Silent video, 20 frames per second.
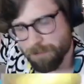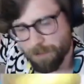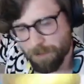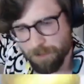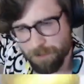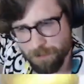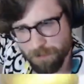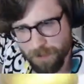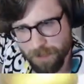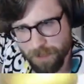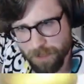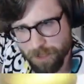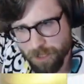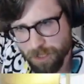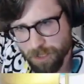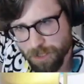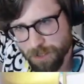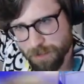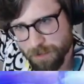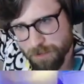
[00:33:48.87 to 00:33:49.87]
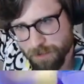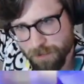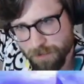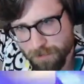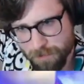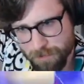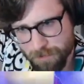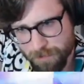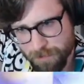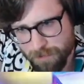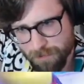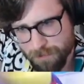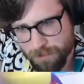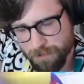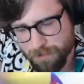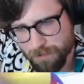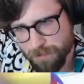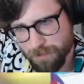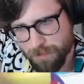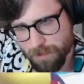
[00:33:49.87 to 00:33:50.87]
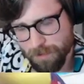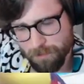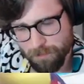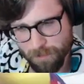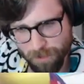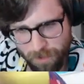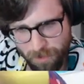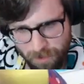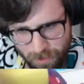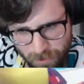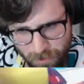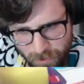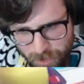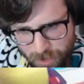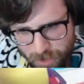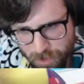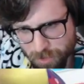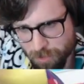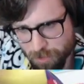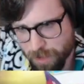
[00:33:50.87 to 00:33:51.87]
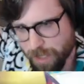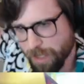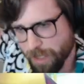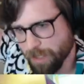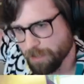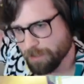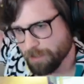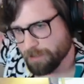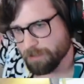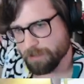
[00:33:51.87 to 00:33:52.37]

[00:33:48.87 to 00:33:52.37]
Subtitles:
too much. But they're gonna lose terrain.